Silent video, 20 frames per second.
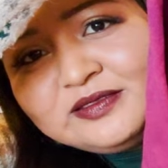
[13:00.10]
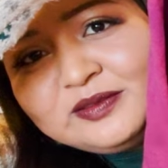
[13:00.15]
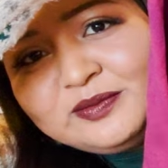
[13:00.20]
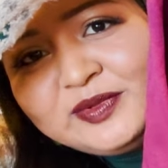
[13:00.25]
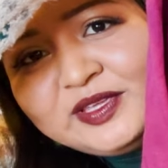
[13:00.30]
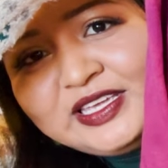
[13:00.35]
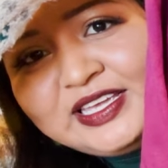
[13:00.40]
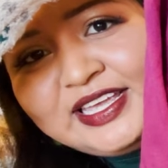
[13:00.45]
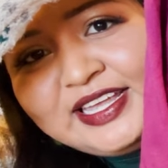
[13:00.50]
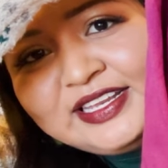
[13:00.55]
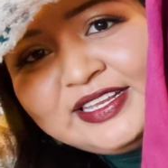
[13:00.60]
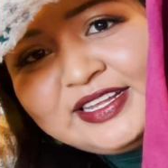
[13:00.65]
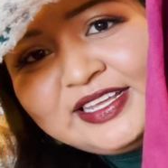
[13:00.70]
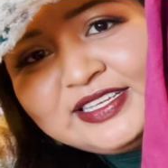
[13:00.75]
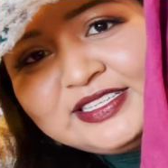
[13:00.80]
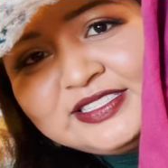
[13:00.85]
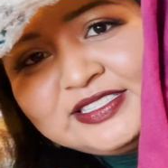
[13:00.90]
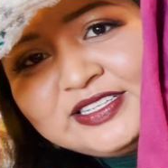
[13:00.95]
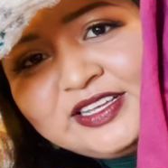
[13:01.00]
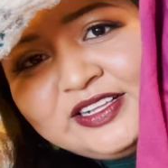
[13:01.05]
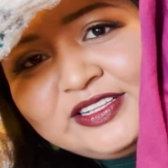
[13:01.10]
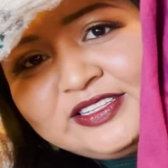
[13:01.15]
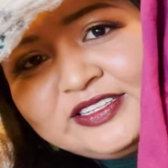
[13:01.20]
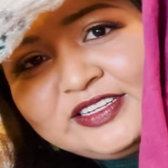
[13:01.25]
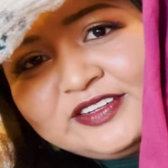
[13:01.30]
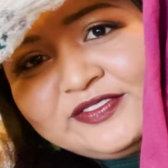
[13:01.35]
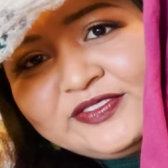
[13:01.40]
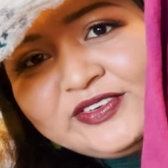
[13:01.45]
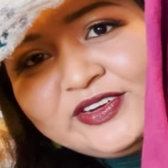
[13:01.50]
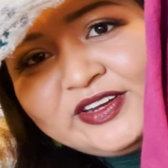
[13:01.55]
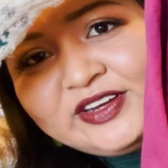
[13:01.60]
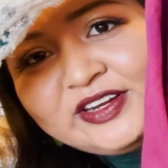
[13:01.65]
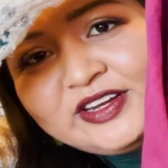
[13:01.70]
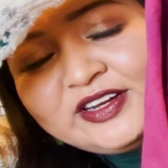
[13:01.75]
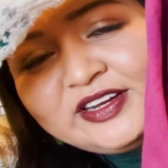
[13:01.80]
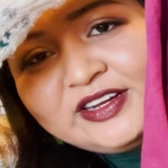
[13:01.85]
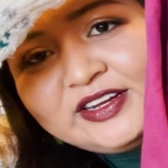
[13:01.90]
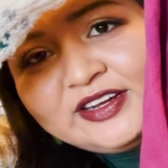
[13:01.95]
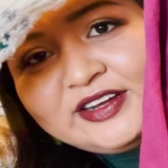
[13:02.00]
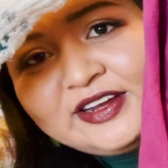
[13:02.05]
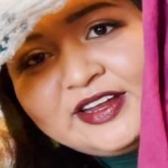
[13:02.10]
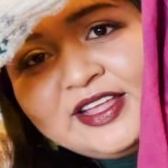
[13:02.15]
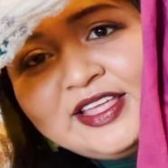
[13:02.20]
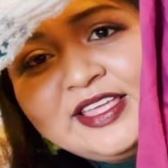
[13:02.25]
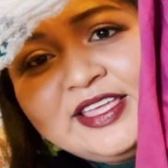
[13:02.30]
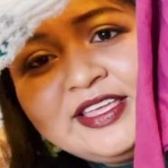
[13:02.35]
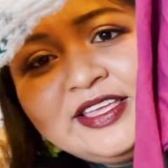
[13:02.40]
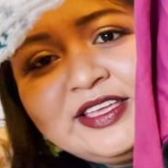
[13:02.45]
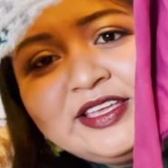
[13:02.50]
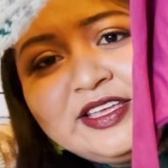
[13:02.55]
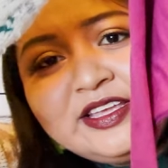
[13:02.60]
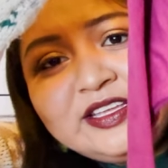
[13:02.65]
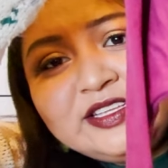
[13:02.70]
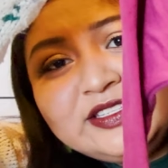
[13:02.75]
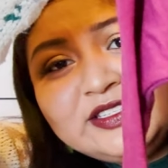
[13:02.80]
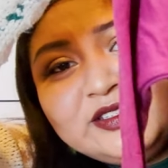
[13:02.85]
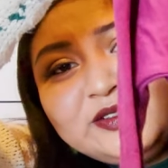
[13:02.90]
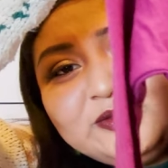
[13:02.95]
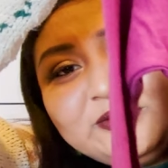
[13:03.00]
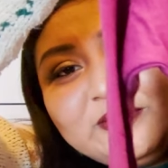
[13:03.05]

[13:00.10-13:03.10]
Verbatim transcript: would be a nice color for her to